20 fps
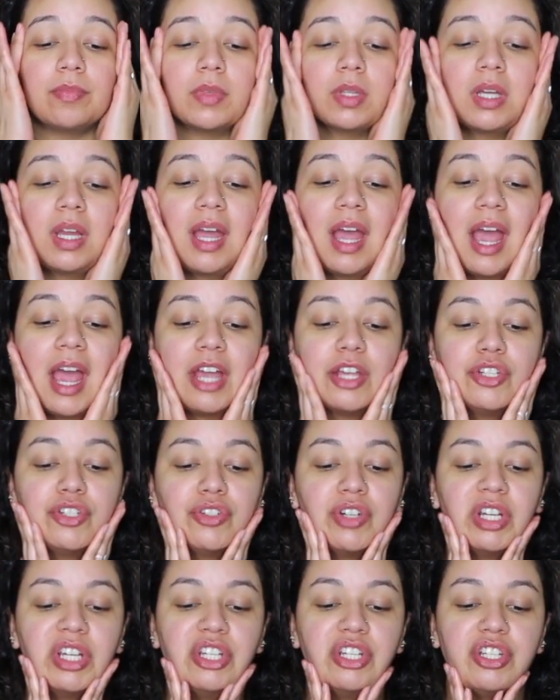
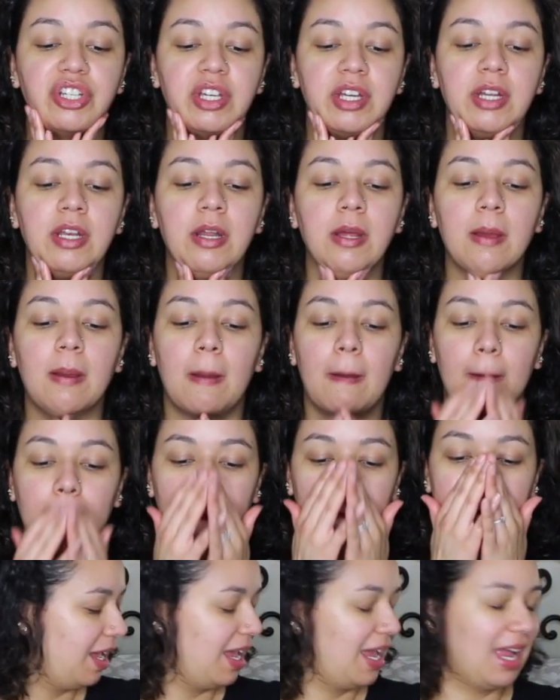hydration.
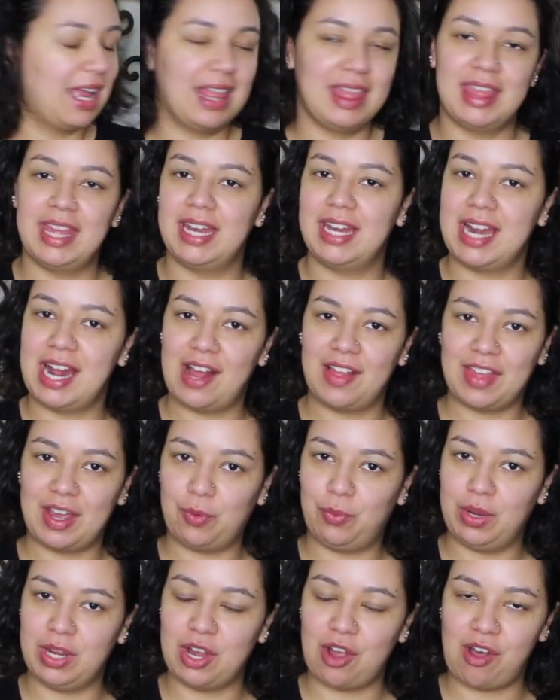And then now
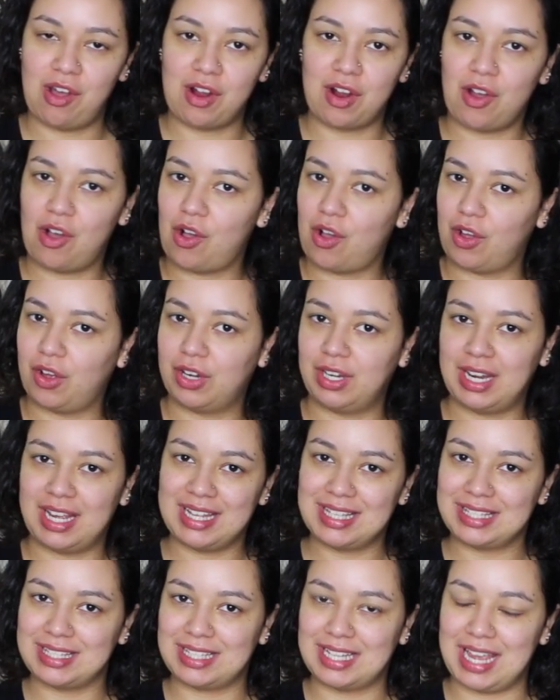that we are all
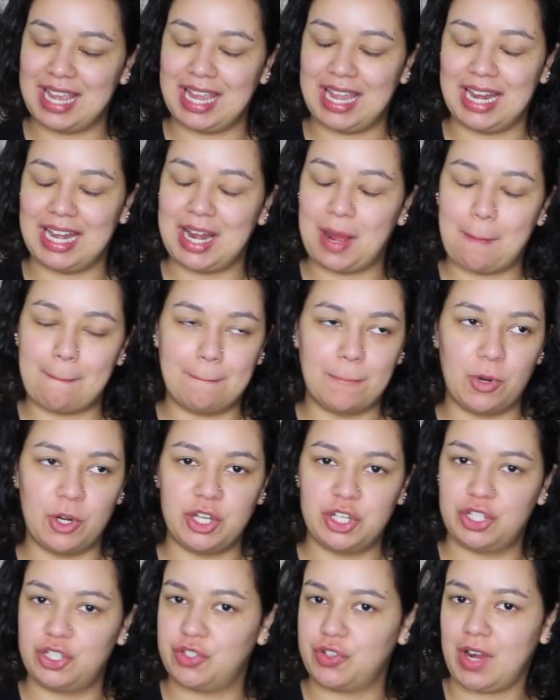nice and
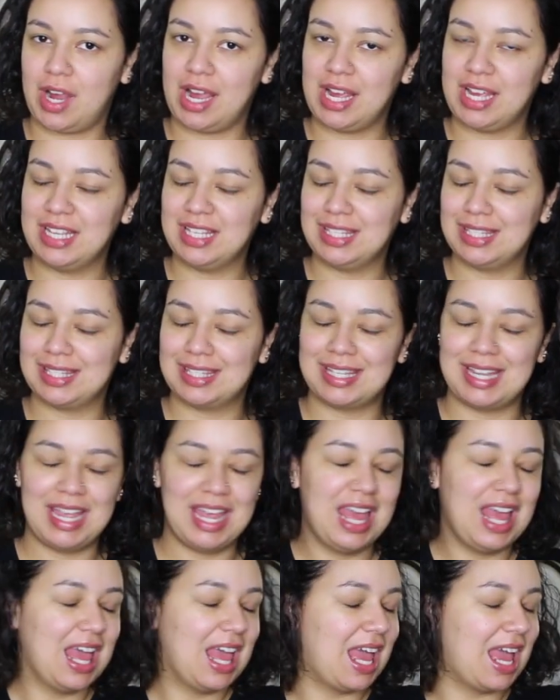moisturized
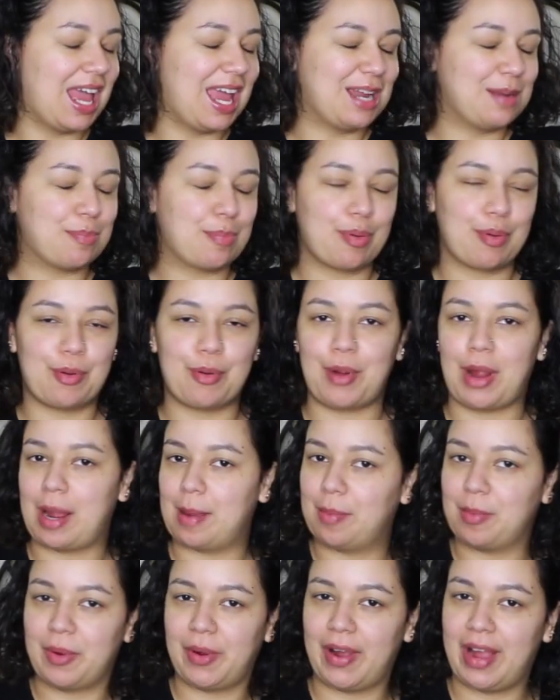and
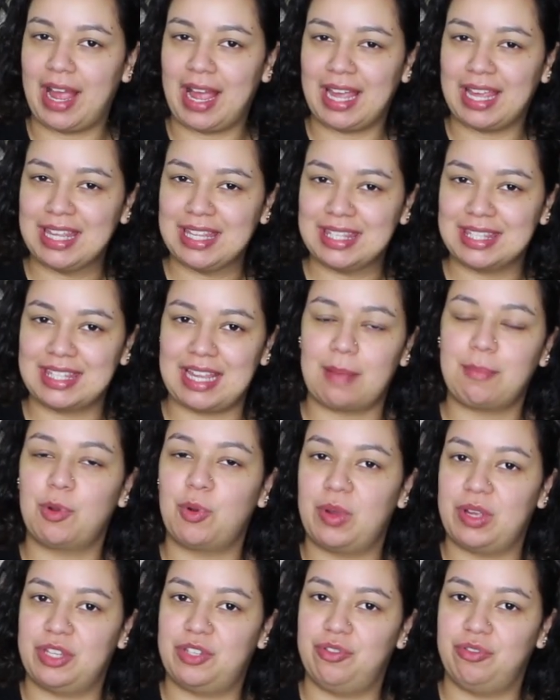primerized, I'm
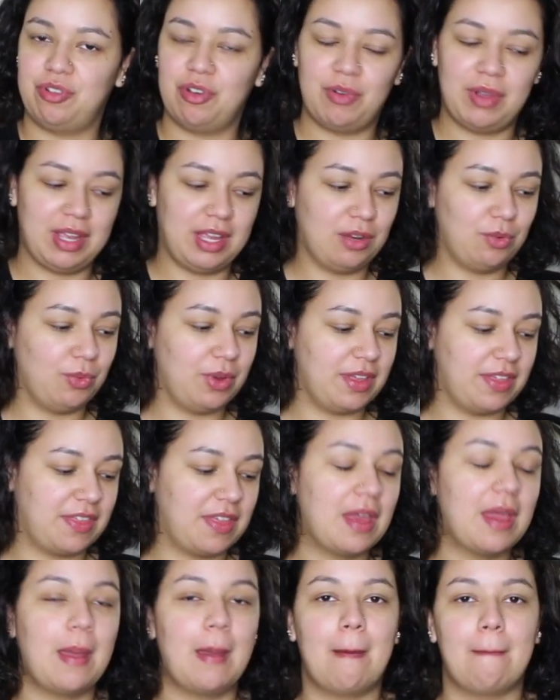going to go in with
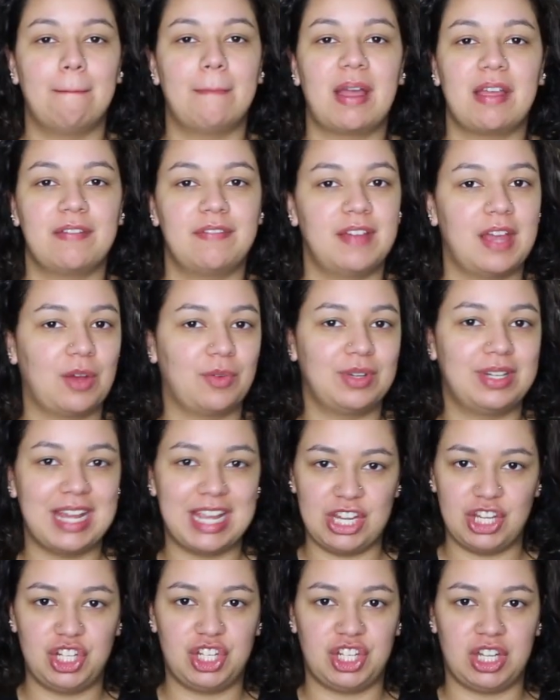my
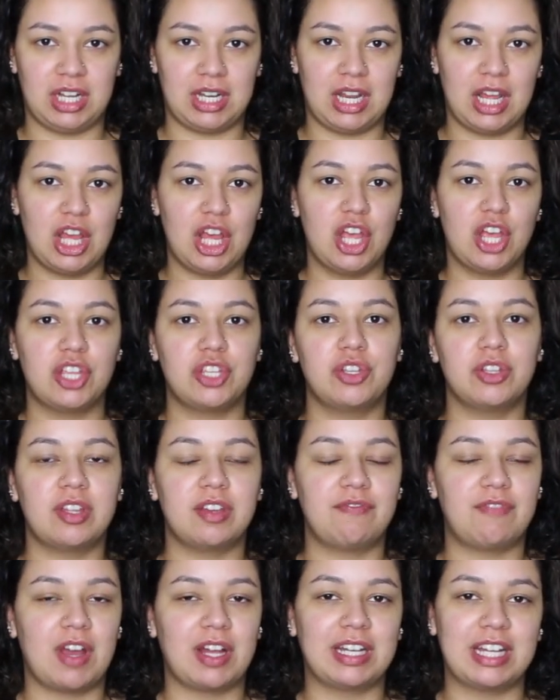foundation. So
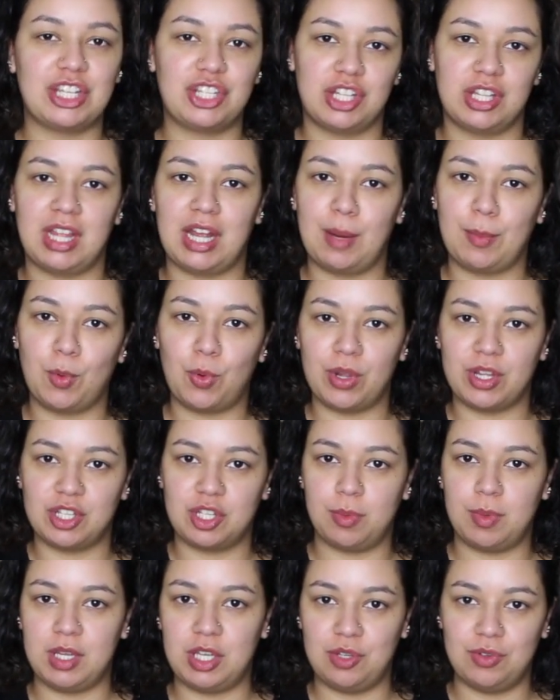the foundation that I'm going
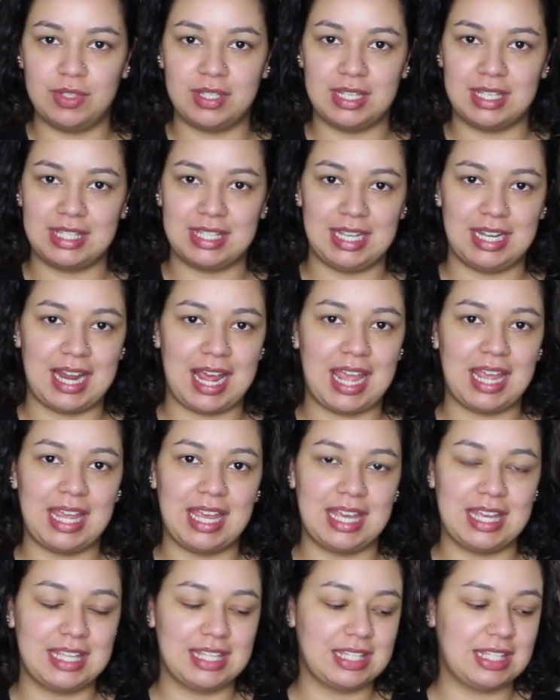to be using today
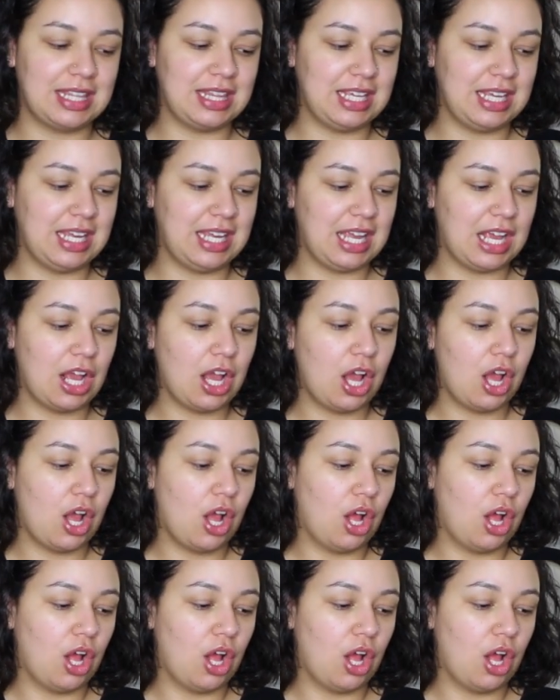is the